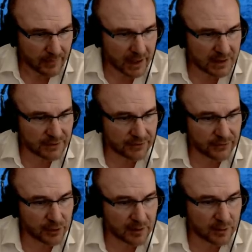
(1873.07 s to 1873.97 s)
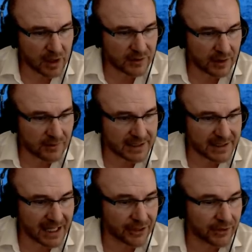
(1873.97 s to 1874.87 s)
It's a fulfillment of prophecy of
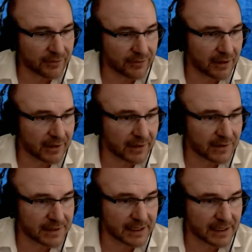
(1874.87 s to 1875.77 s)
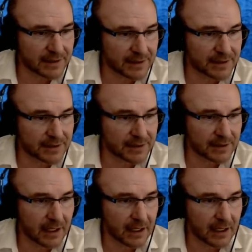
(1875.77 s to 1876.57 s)
Isaiah thirty-five, five to six.